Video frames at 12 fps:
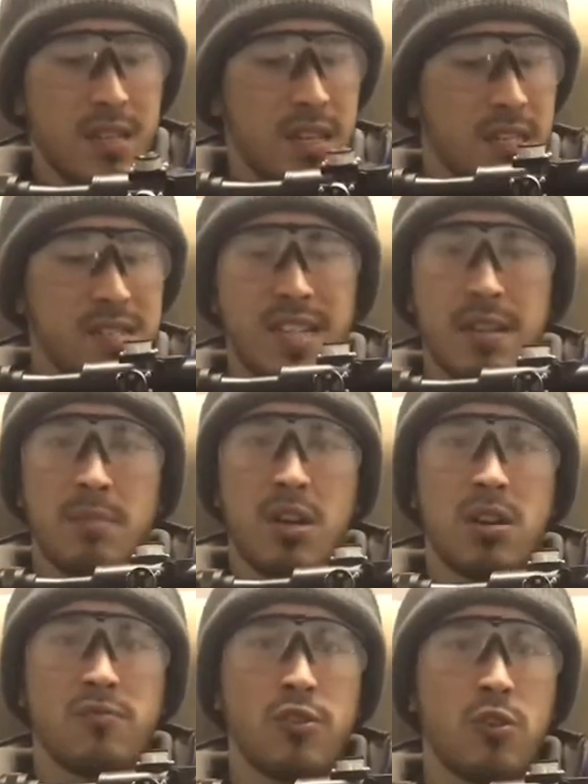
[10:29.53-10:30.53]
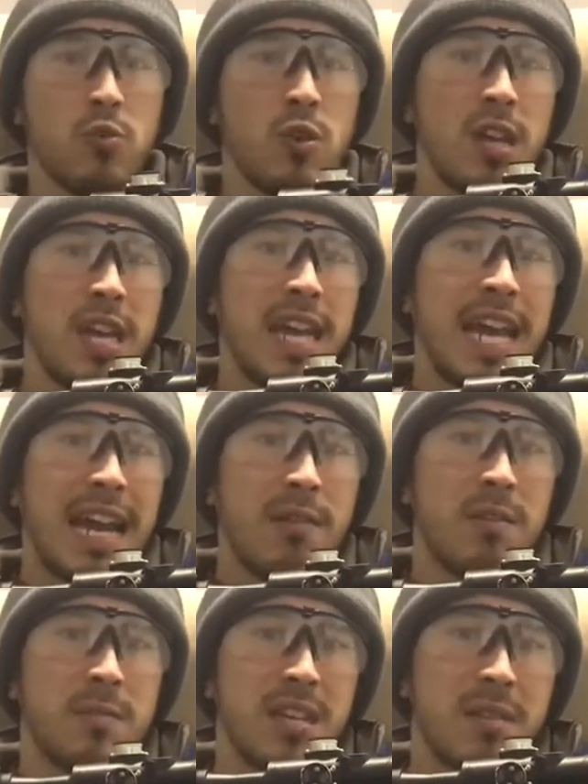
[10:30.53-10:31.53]
DMR roll.
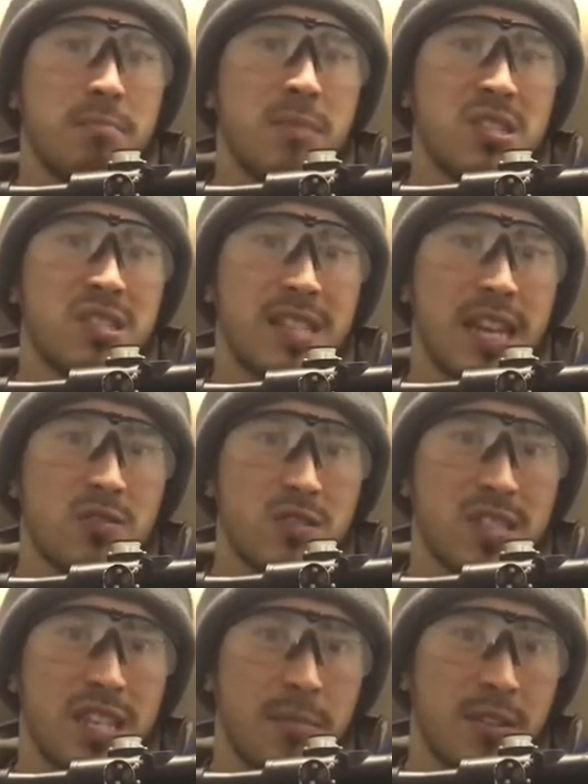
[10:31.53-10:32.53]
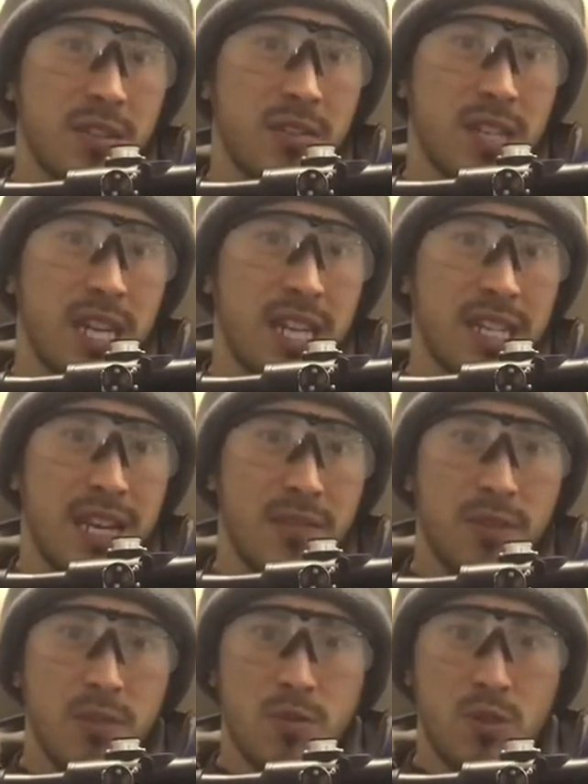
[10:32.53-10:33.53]
However, it must stay on semi. Okay, now if
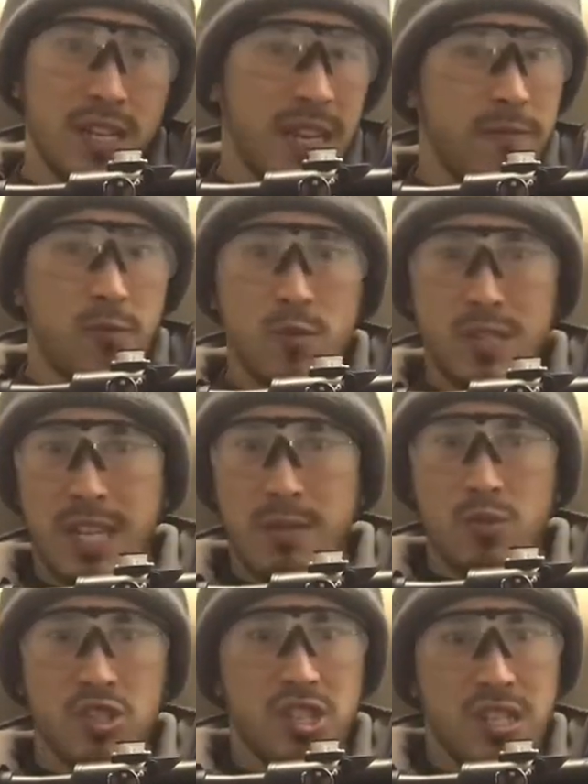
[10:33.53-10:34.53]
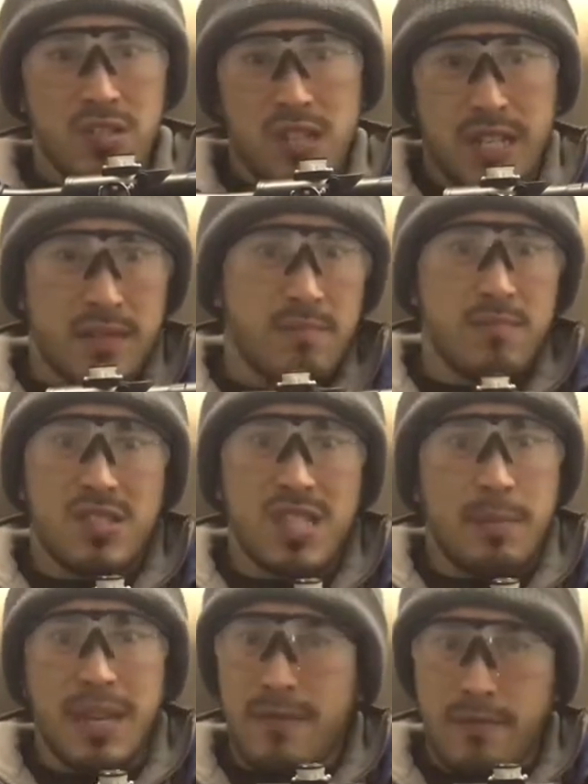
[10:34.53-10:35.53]
you've got an M14, which is like
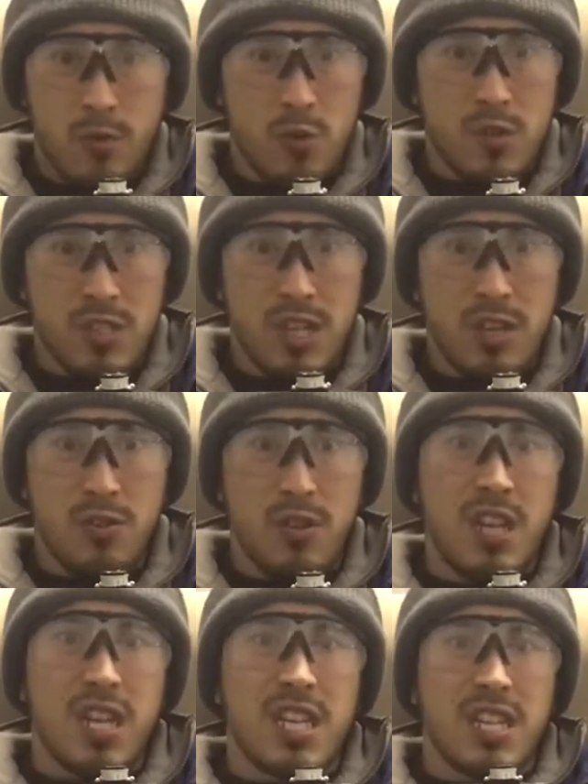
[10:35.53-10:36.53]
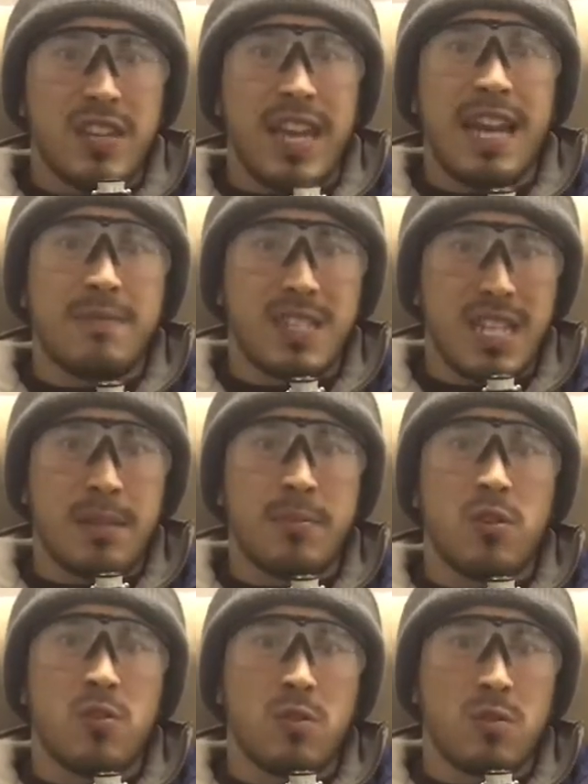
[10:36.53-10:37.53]
semi and full auto, you have to keep it
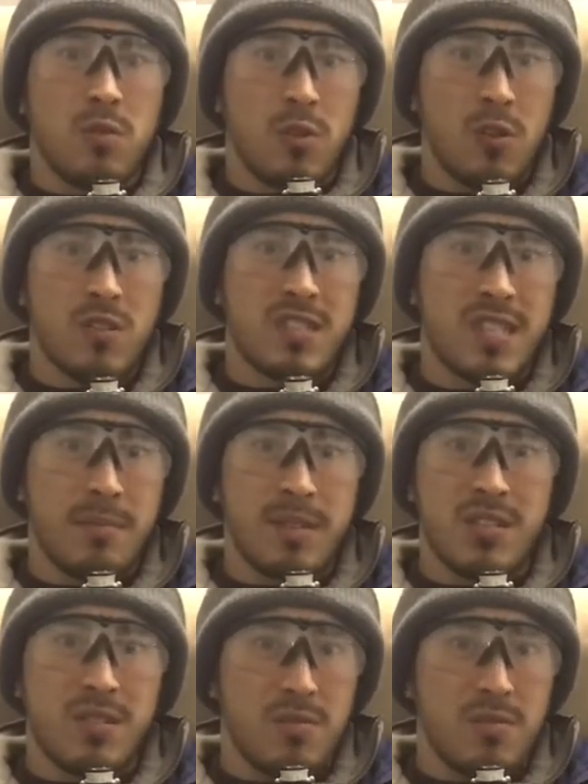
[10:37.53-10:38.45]
on lock semi.